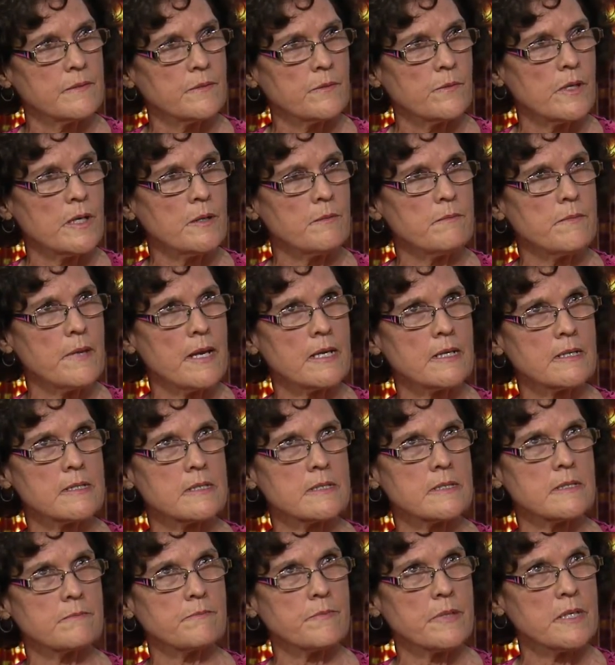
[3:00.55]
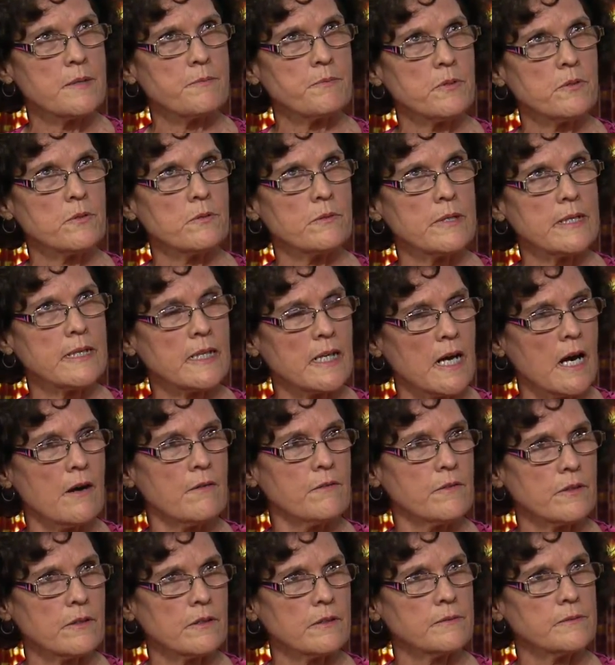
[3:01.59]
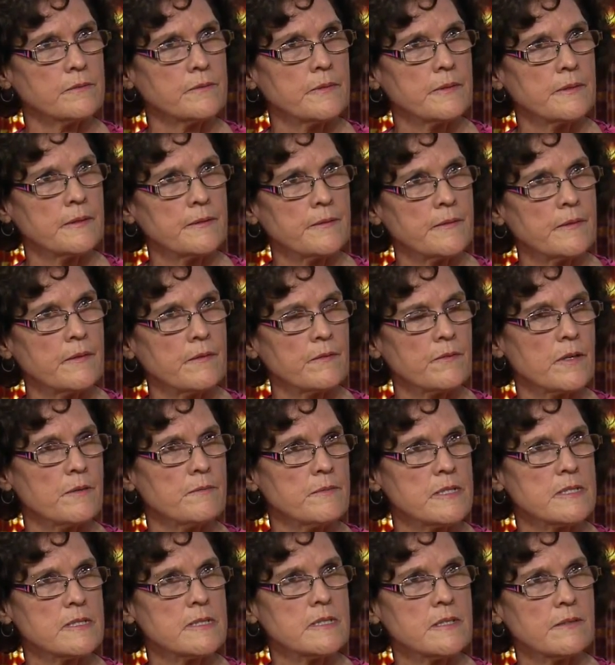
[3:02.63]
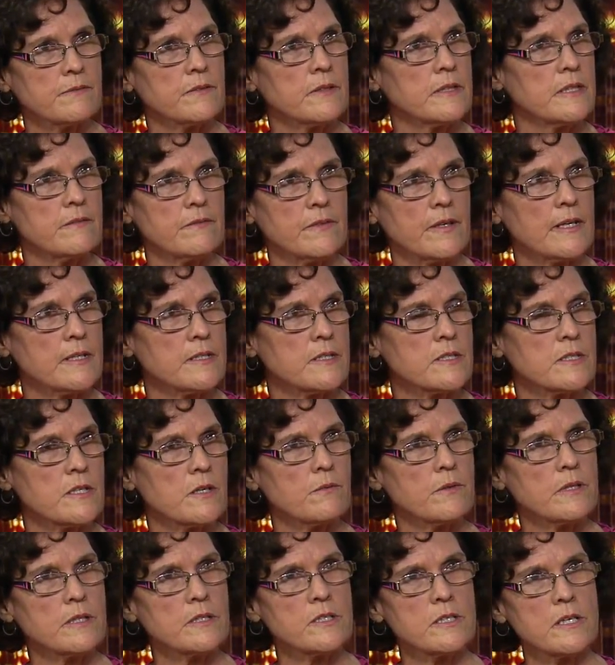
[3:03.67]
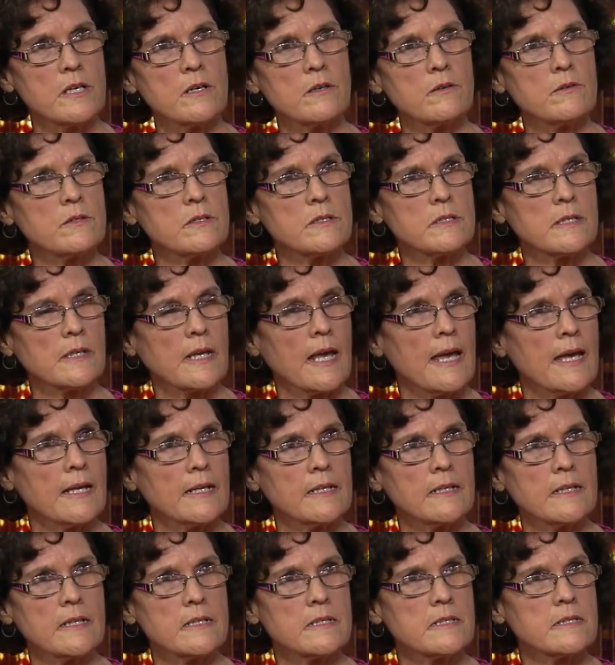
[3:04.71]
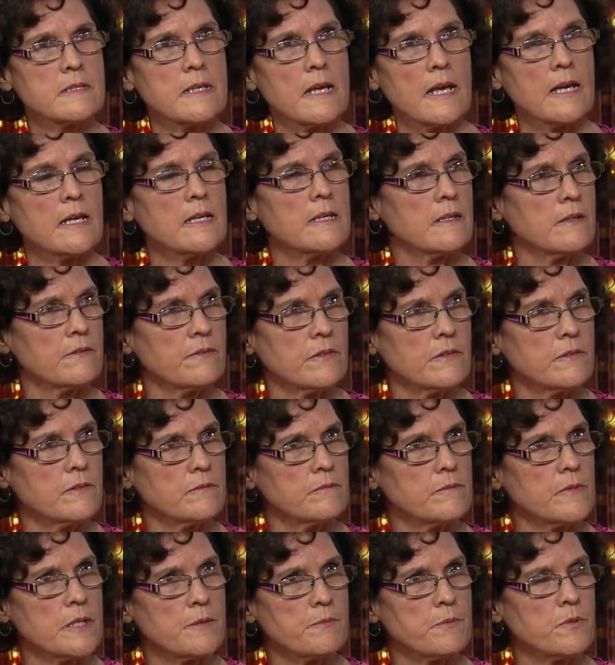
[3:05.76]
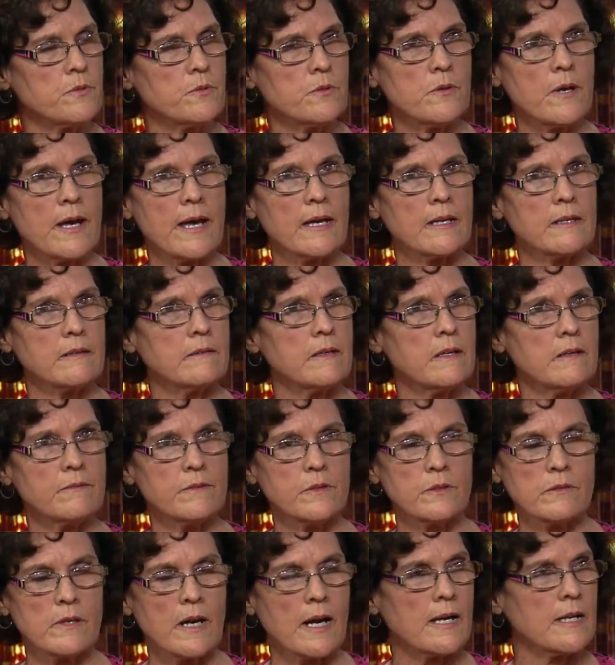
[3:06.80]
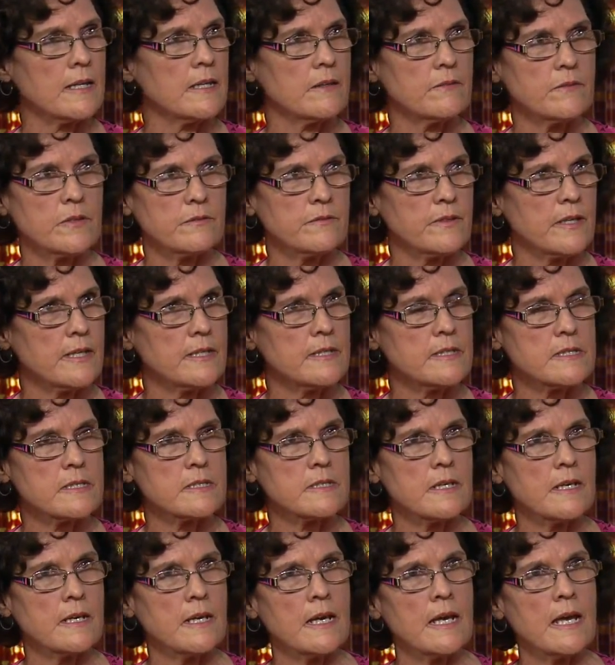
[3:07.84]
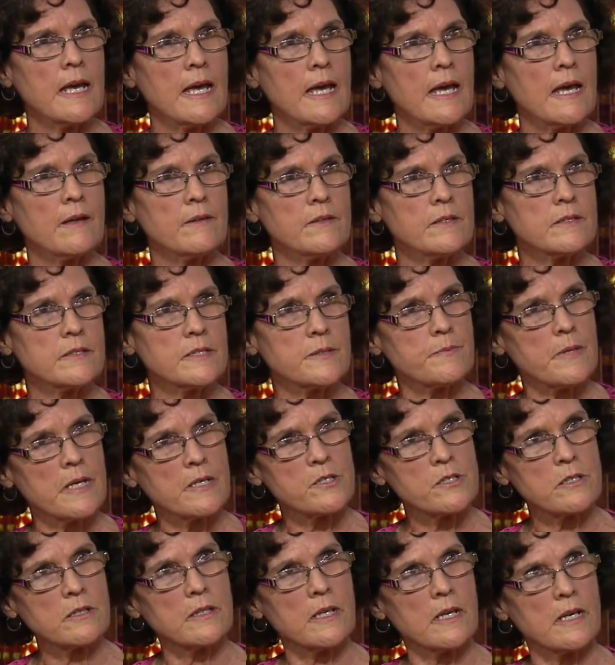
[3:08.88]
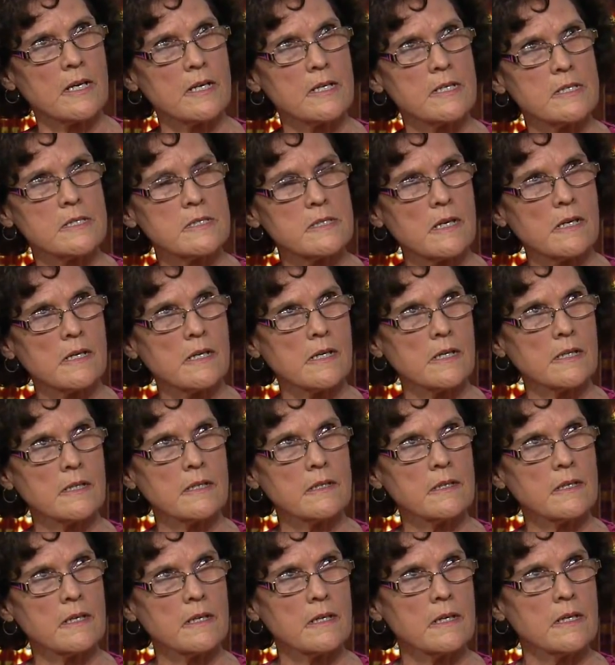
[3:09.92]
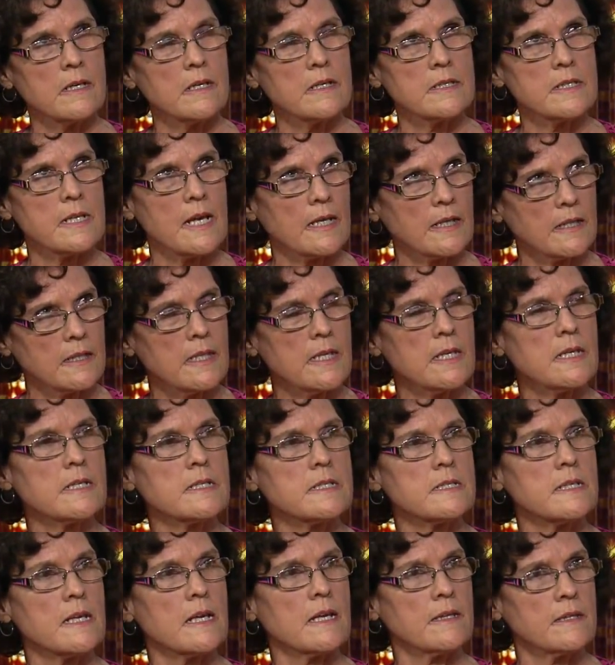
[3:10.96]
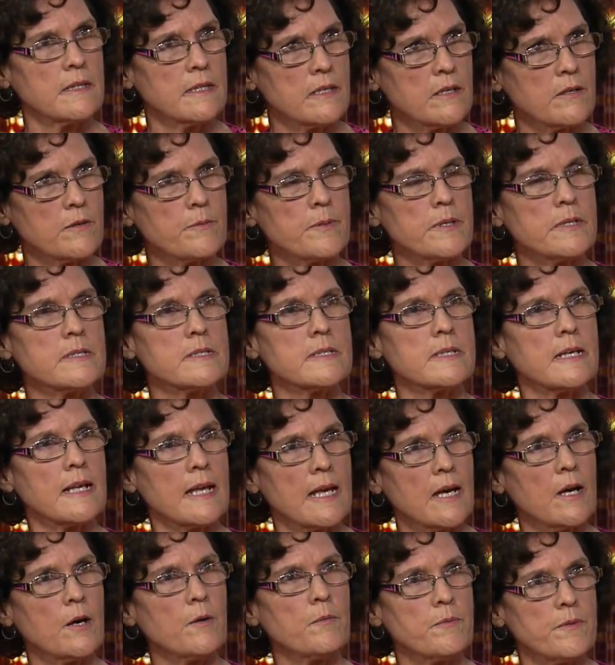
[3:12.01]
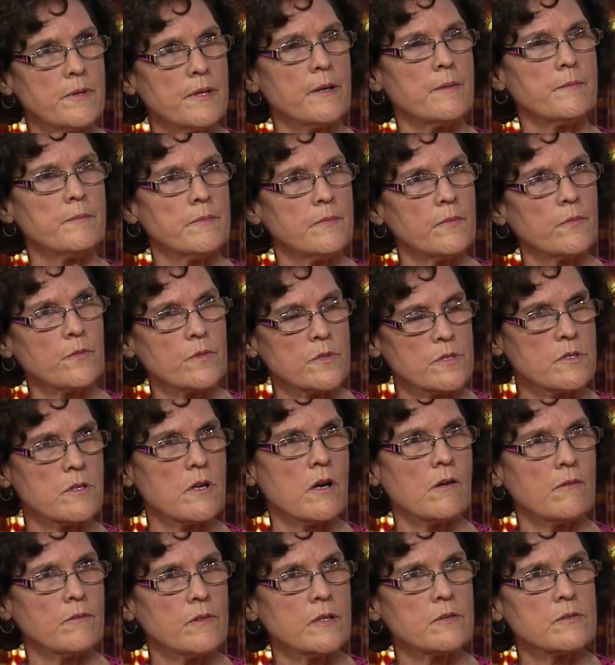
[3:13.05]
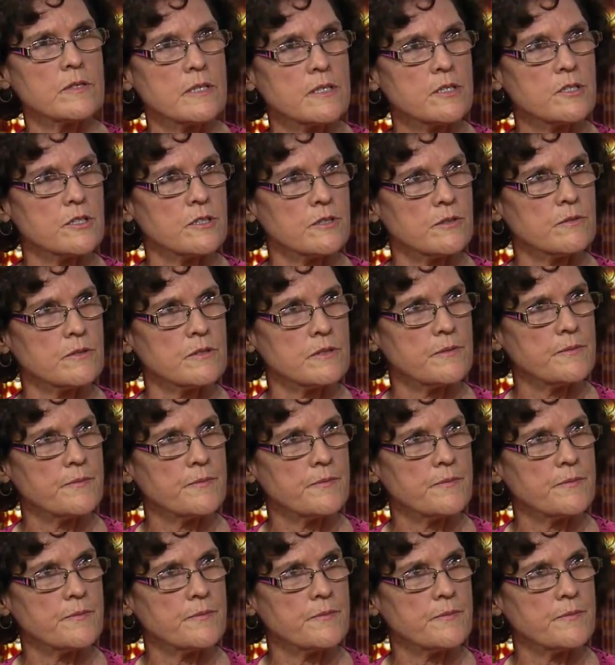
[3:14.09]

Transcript: What makes people recover from these different events? So we chose candidates, eight different people who had a variety of events, and specialized on techniques and therapies that help them resolve those issues.